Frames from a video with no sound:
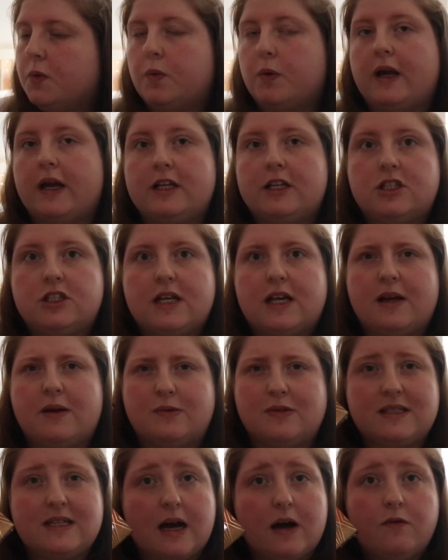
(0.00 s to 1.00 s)
which it
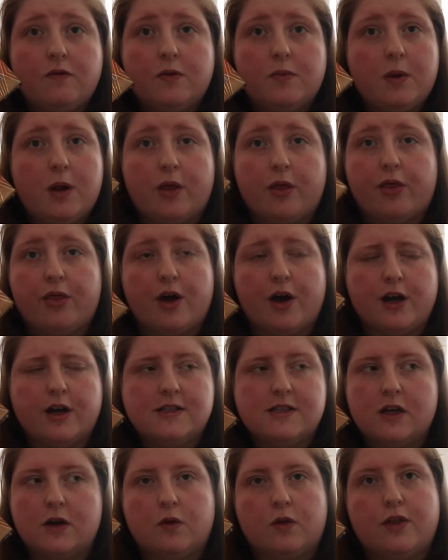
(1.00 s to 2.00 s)
was down from like
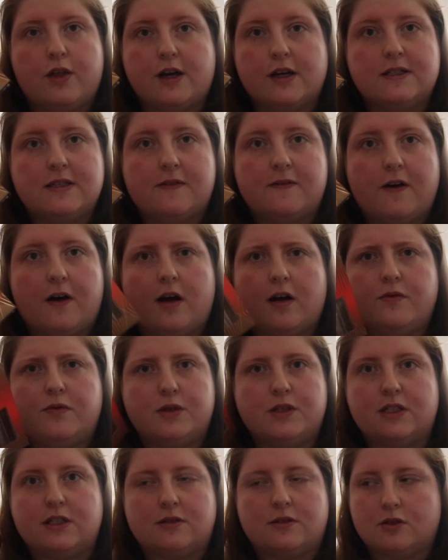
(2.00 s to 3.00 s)
30 or 35,
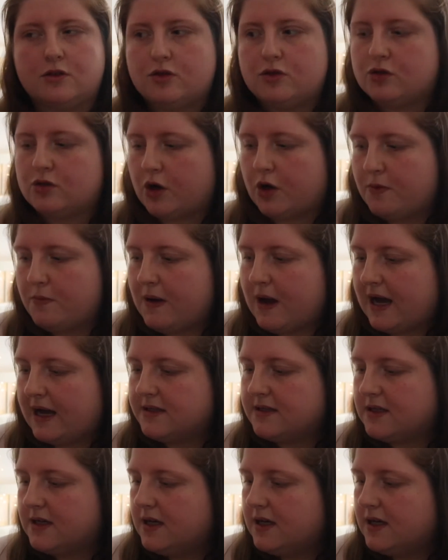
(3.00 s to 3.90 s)
which is so mad.